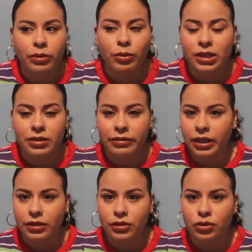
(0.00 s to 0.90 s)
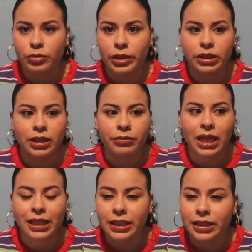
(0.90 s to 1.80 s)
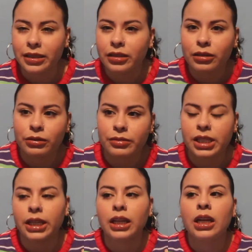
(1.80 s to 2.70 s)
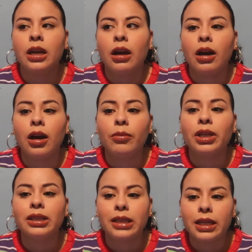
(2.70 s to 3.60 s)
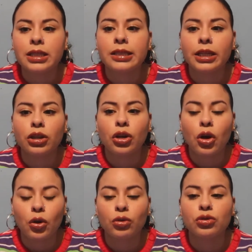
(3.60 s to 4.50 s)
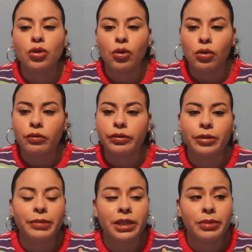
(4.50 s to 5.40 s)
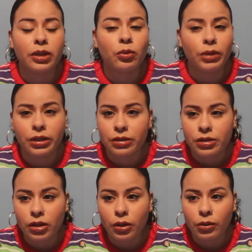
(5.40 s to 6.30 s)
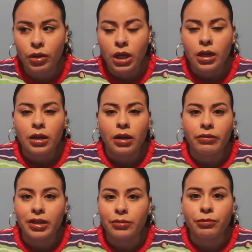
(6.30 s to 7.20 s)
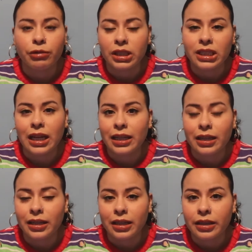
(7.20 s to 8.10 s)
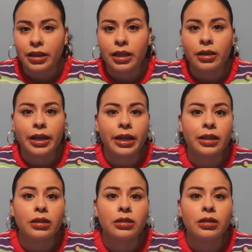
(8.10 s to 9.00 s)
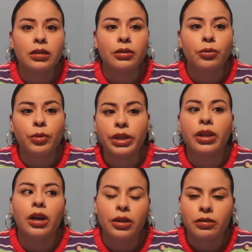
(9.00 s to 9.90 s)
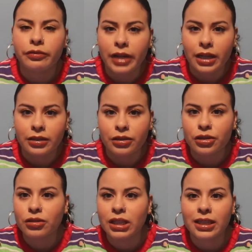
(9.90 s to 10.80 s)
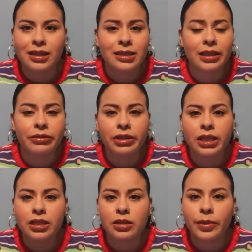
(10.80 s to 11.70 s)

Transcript: what's the vet gonna do about them not eating? You know what I'm saying? Unless it goes over maybe a week or so of them really not eating anything and with other factors. So like I said, everything is